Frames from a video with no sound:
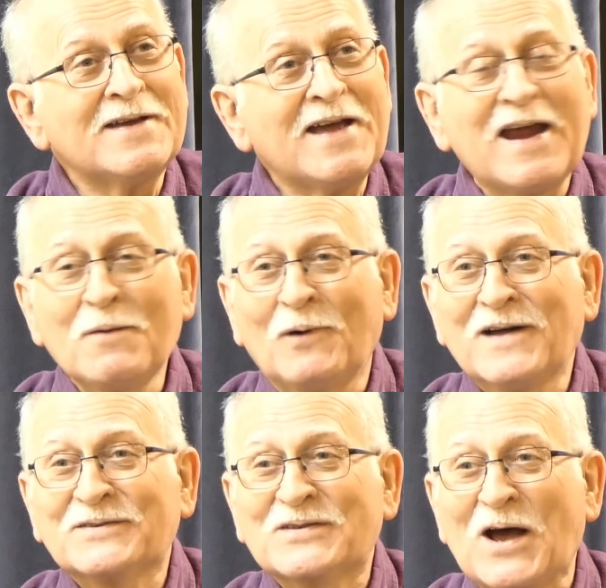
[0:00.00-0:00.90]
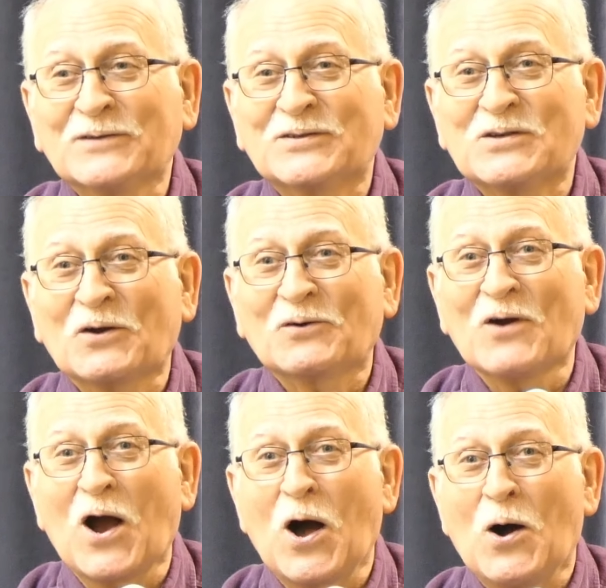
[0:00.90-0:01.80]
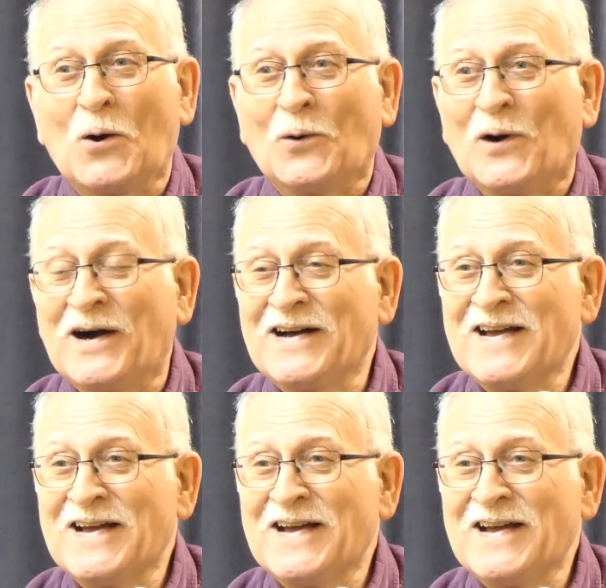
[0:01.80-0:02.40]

He wants us to grow